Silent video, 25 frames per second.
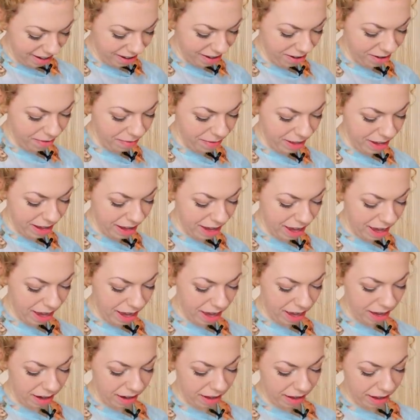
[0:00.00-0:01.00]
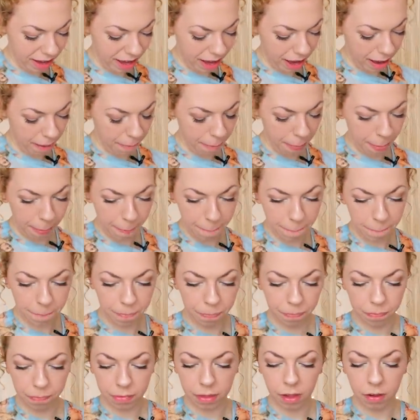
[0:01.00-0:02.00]
oh my god, okay.
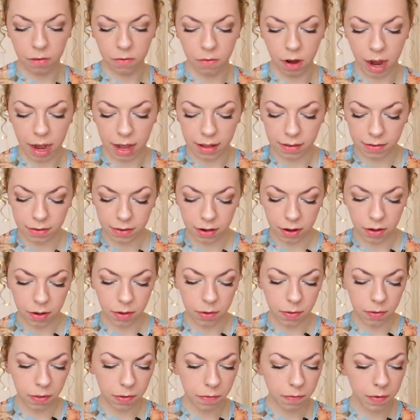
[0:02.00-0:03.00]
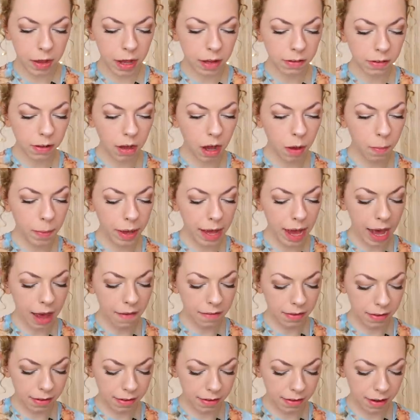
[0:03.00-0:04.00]
Right, so the first card we
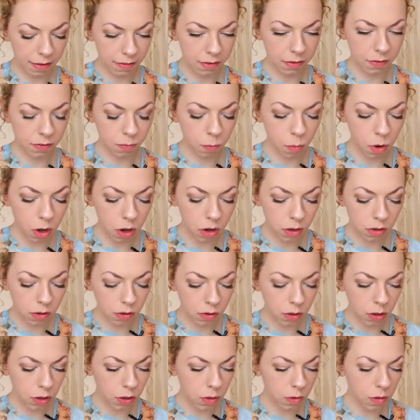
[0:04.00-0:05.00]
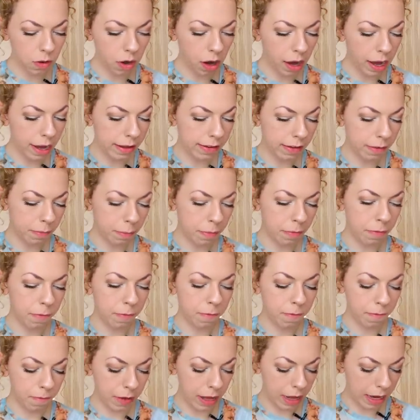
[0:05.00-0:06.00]
have is the Seven of Wands. You guys have been
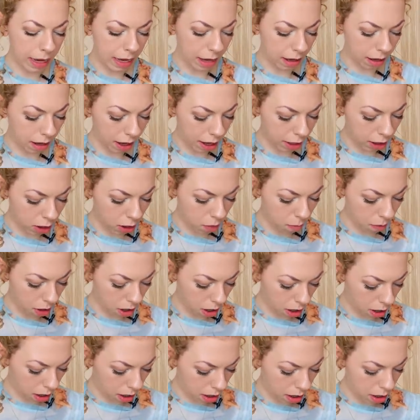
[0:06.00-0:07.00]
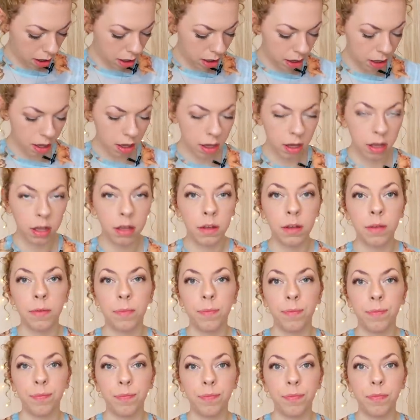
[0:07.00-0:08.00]
feeling like you are
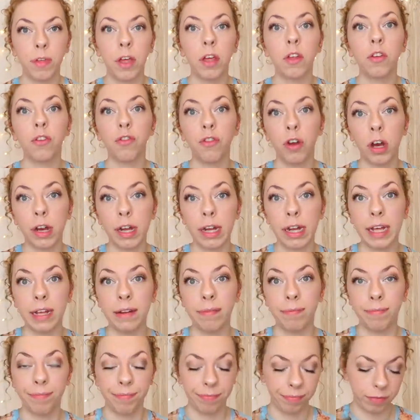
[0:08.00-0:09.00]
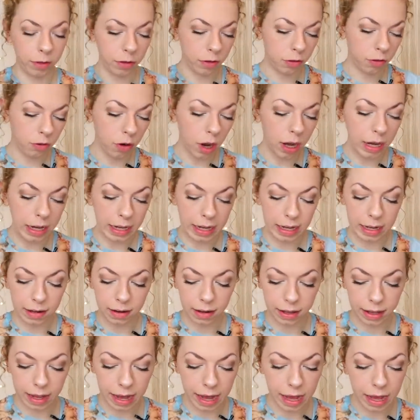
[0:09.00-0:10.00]
struggling. You're
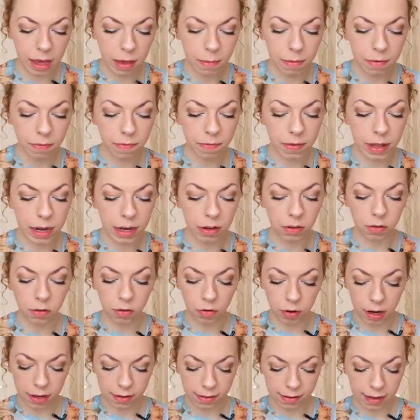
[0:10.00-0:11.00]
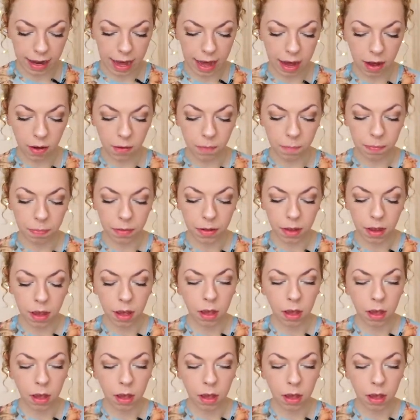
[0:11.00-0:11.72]
struggling, okay? You've been feeling stressed out.